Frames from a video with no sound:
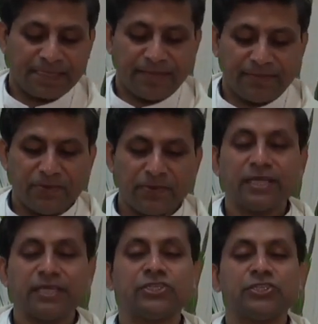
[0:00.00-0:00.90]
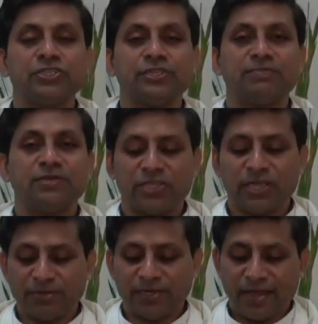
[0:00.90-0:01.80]
and the relationship the
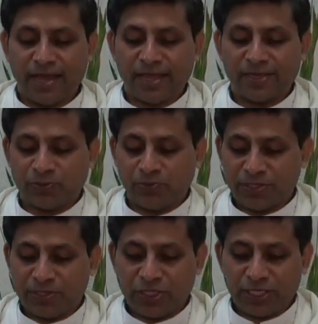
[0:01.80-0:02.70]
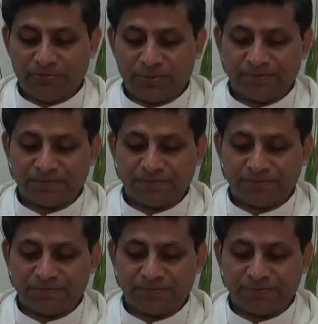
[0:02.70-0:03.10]
shepherd has with the sheep